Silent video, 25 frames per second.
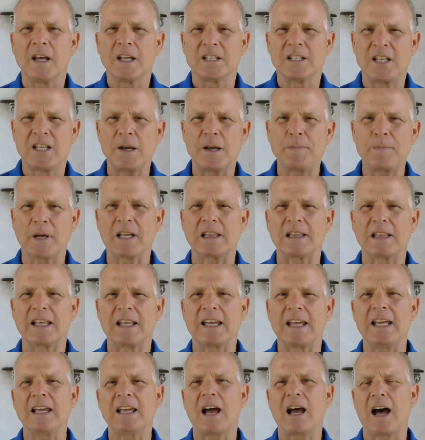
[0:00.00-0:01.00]

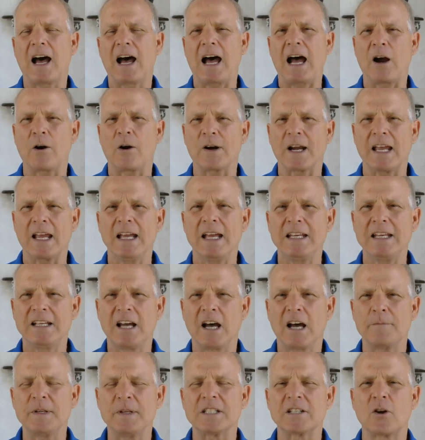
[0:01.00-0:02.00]
typically our
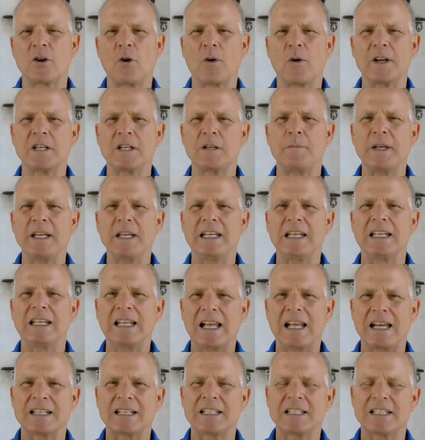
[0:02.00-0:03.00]
income is going to be
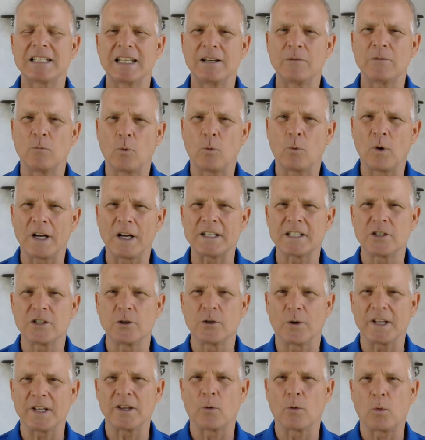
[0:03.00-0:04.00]
less than it was
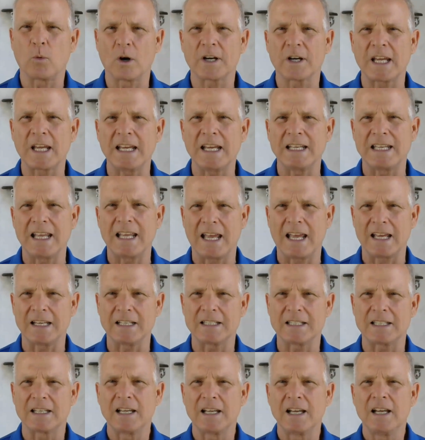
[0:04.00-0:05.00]
during the working
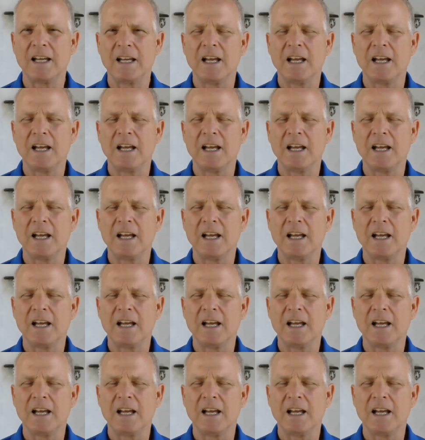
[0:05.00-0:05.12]
days.